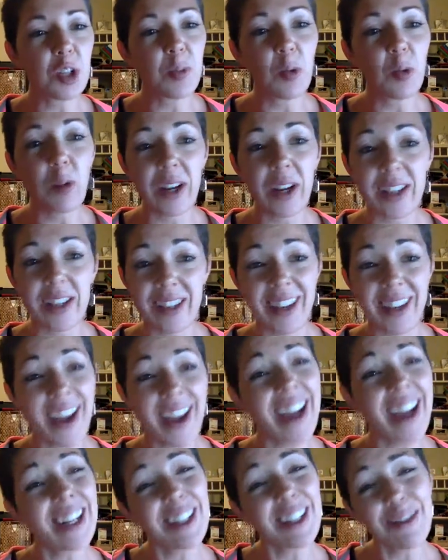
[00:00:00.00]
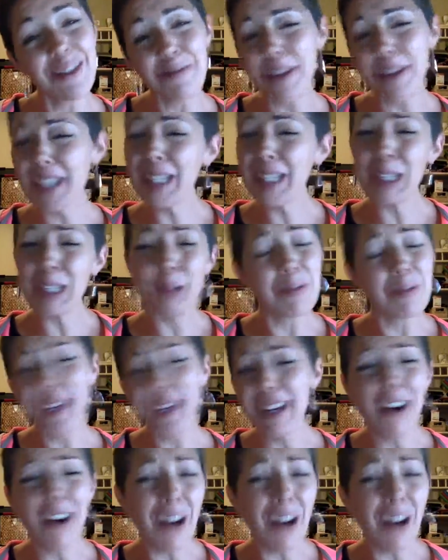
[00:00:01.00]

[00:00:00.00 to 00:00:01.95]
but one is inactive. My sweetheart.